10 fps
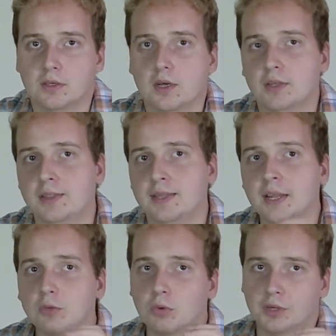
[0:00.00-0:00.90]
A
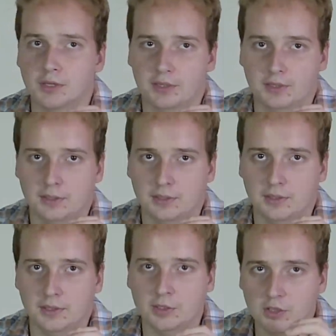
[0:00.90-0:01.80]
network
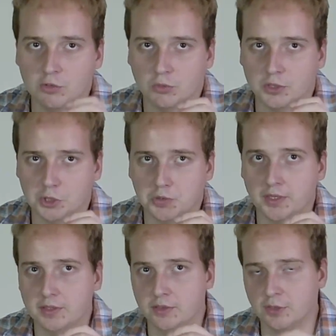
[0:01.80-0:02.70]
is where strength is.